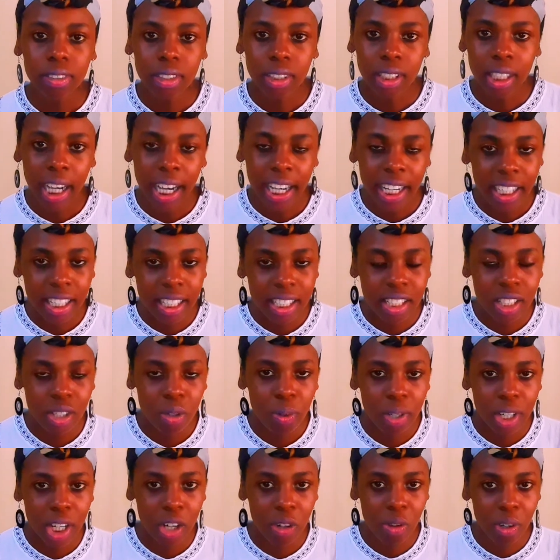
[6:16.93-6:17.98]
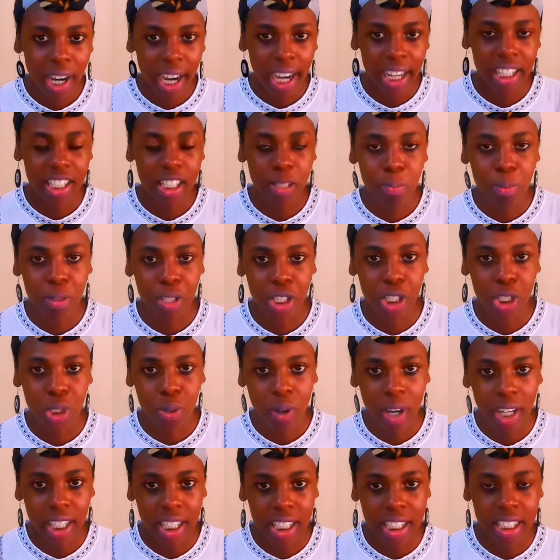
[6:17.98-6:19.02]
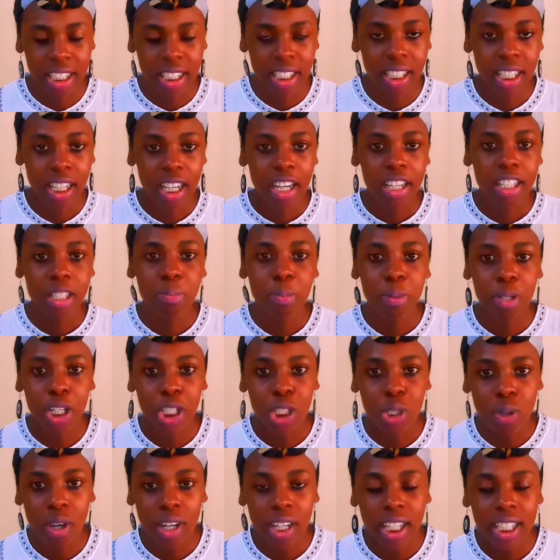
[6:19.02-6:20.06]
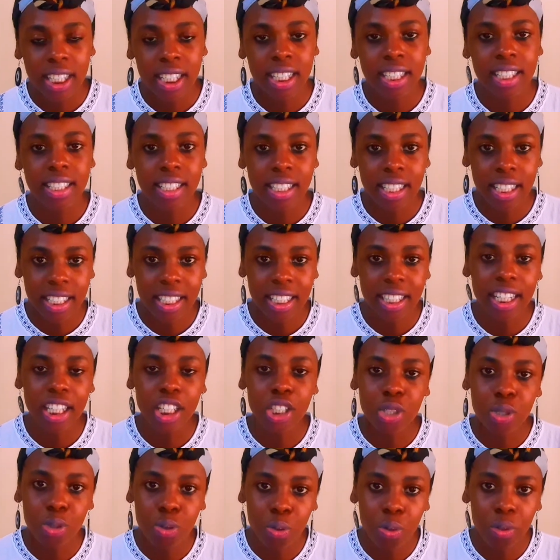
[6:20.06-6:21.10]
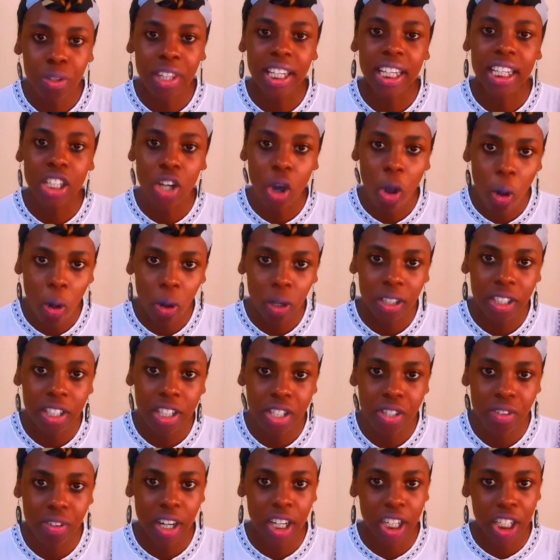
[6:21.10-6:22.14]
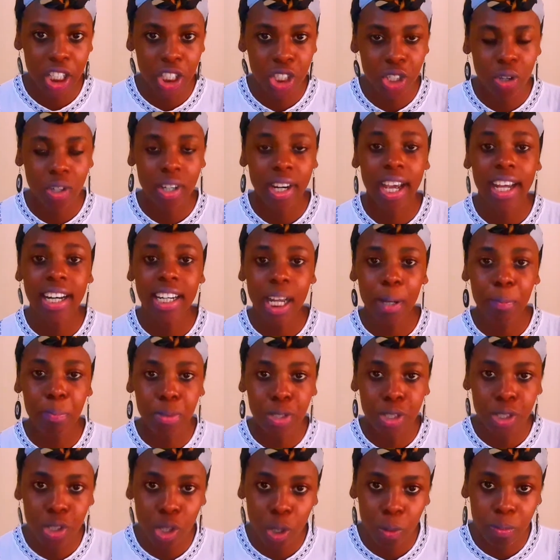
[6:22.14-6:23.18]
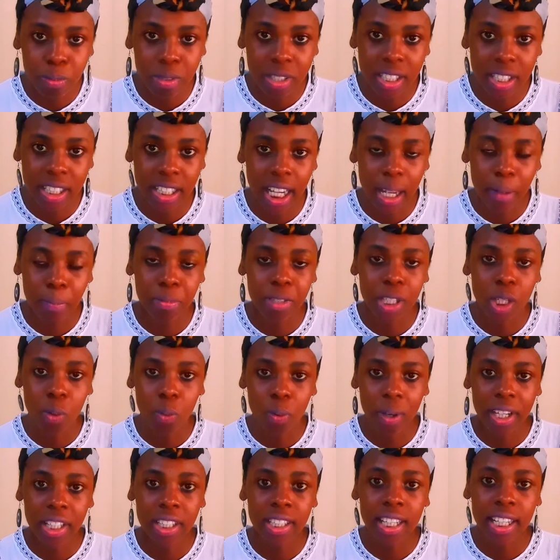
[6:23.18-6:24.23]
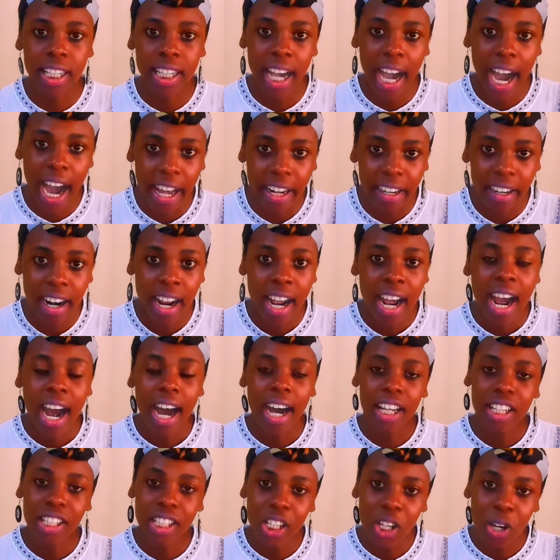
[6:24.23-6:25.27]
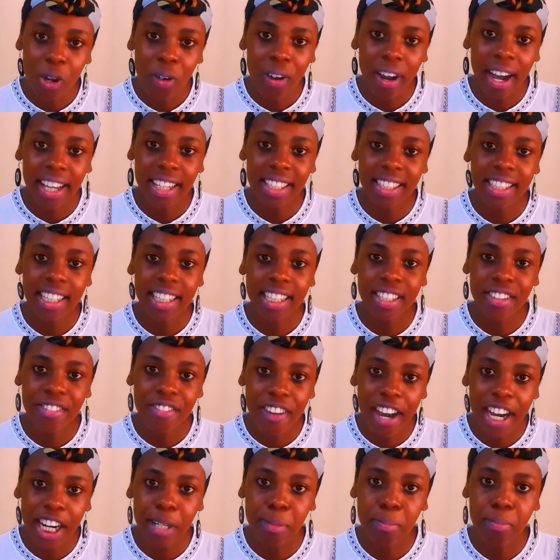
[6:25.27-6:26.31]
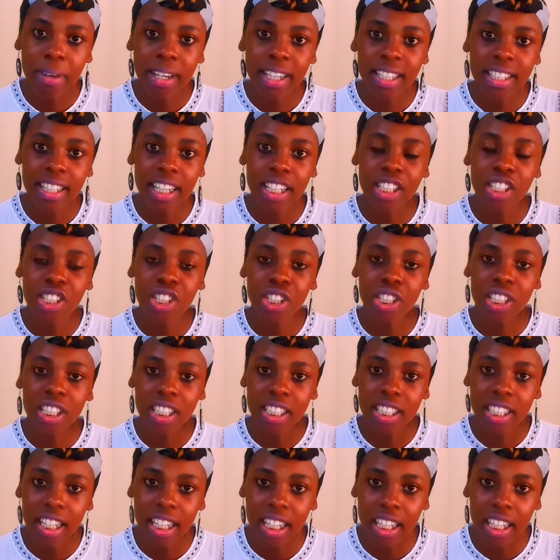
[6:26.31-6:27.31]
And when you look at spirituality sees the truth in all this religion and absorbs them the way they are. As long as the divine message is